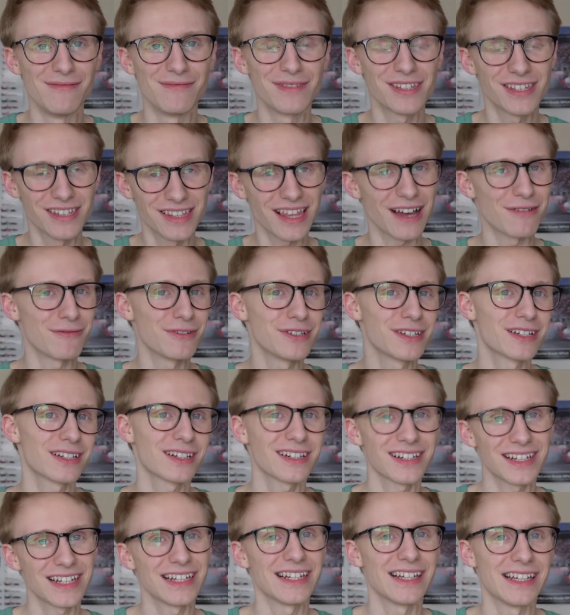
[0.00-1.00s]
So that was
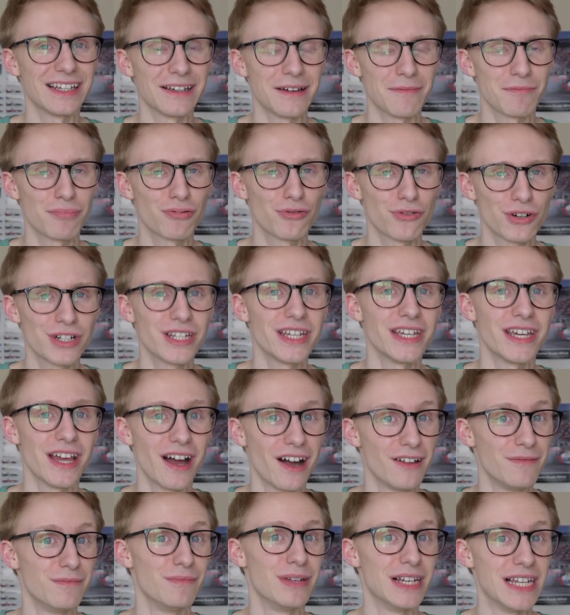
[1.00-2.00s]
clearly pretty
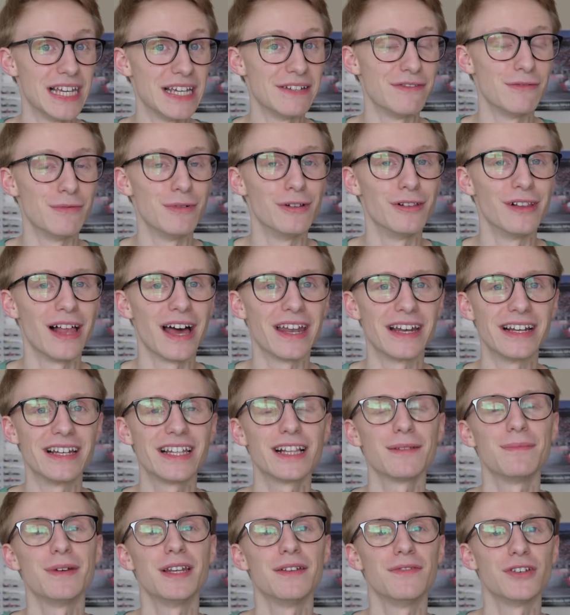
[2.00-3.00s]
unbelievable and a
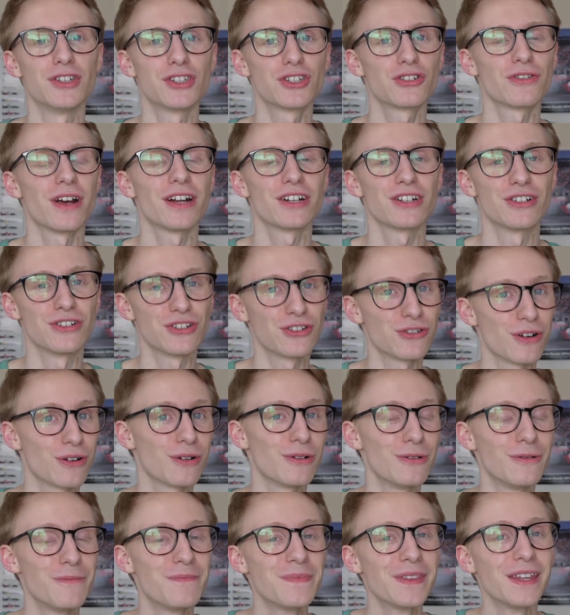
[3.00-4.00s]
little bit of a stretch and
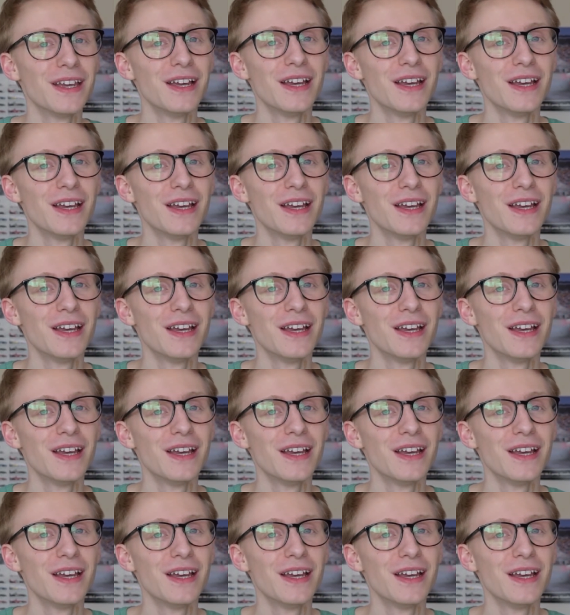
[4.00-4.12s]
struggle.